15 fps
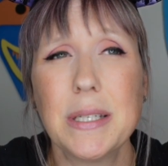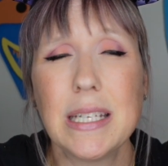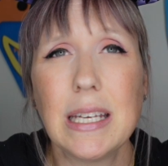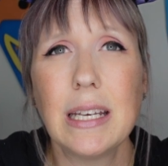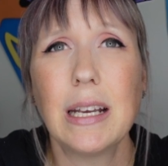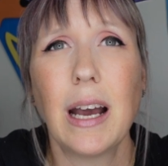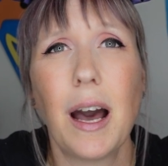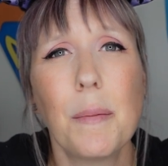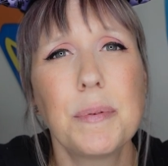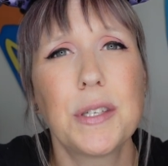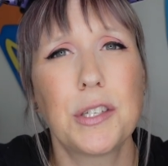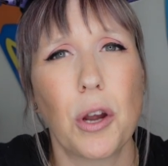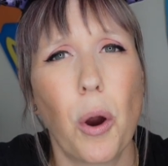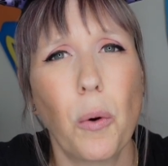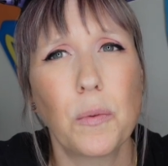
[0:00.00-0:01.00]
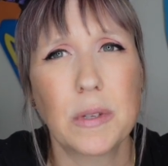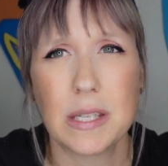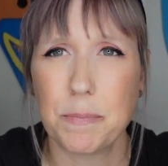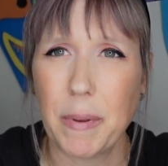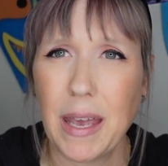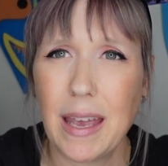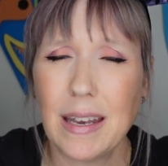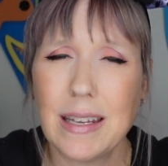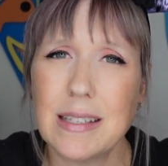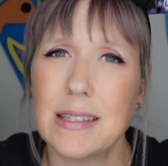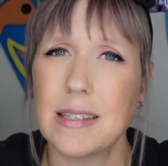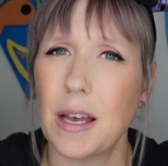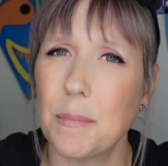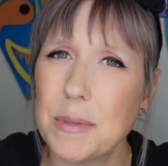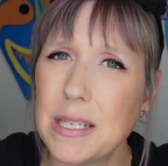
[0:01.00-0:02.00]
teacups don't spin and
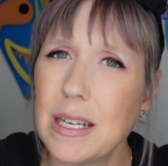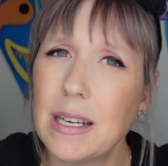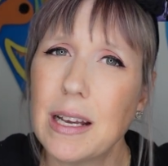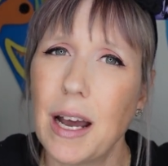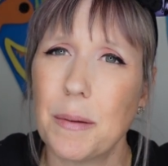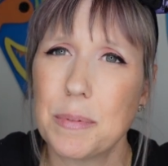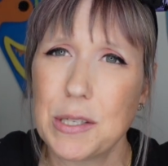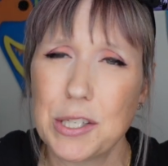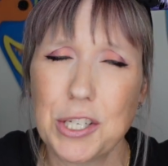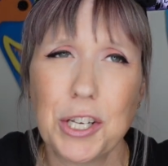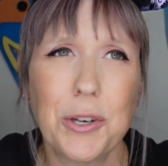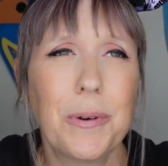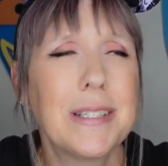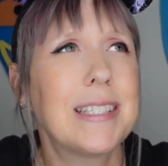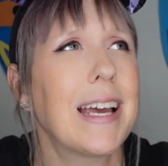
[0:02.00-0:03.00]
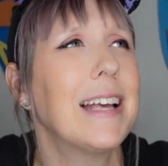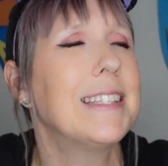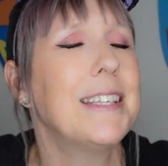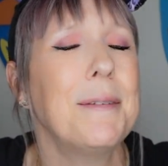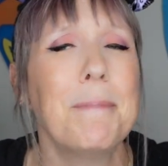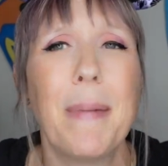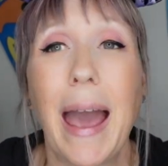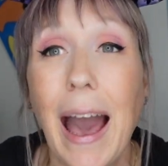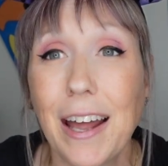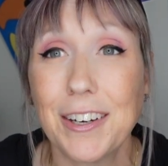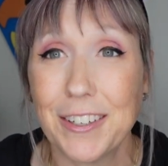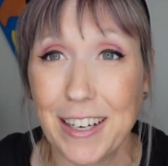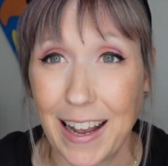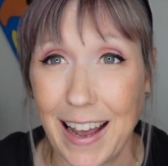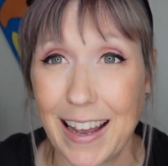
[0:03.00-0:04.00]
some teacups do. It doesn't
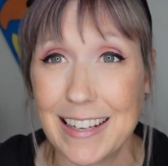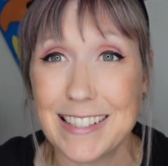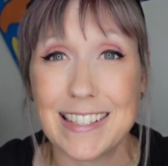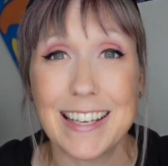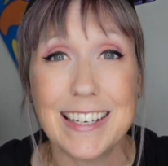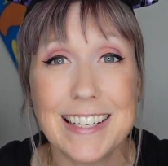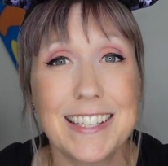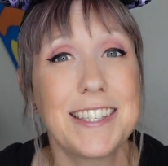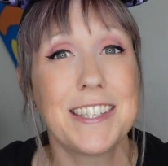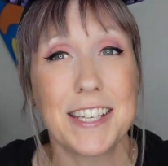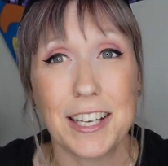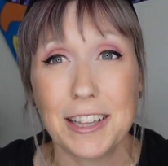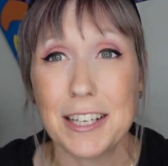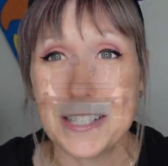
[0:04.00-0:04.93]
matter, guys. It is still